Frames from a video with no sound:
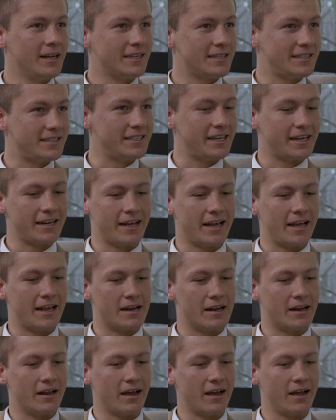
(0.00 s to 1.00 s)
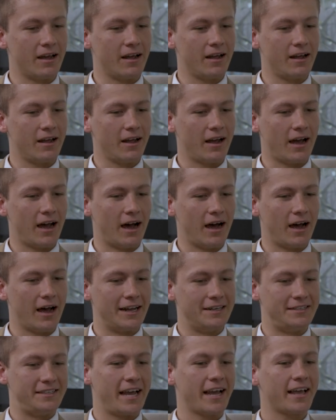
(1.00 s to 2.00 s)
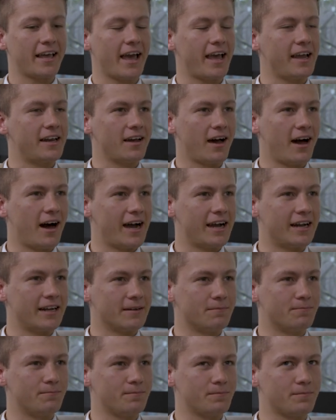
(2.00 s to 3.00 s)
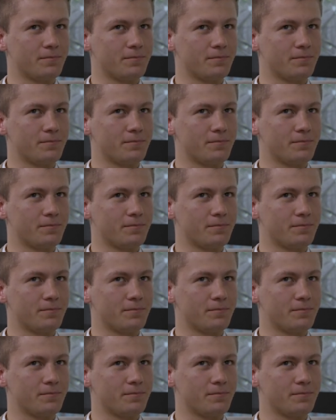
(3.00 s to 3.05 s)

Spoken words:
see it in a decade high